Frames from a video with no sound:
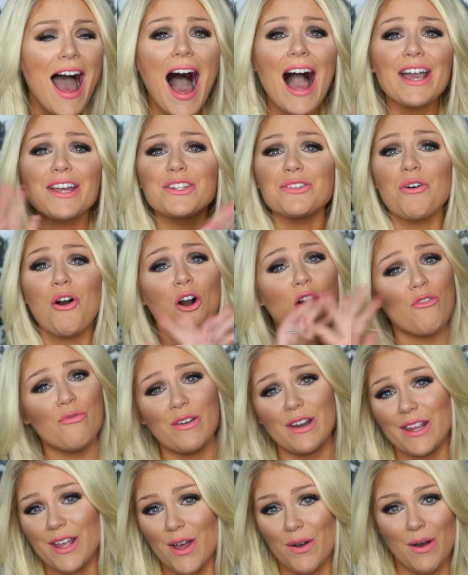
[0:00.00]
I could do a whole
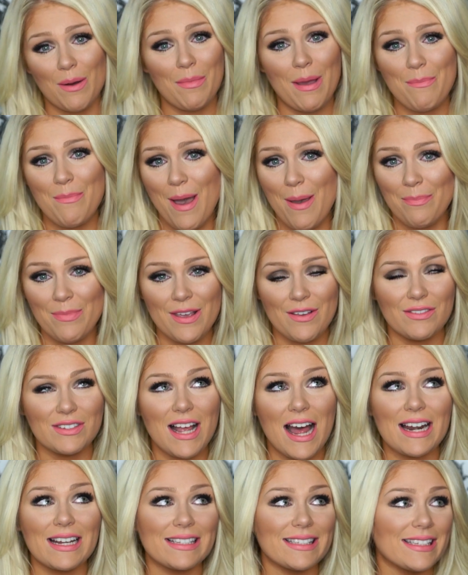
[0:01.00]
video on my pet peeves,
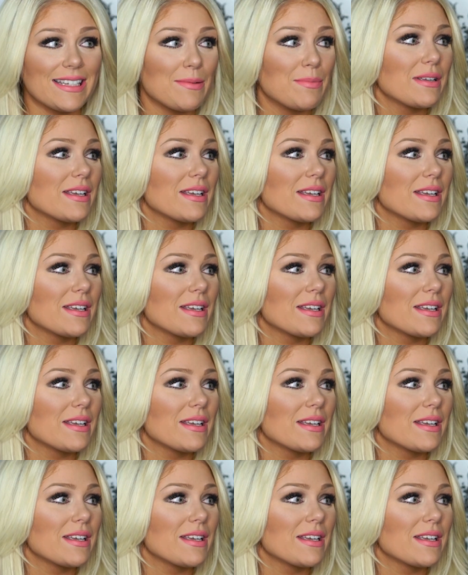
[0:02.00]
honestly,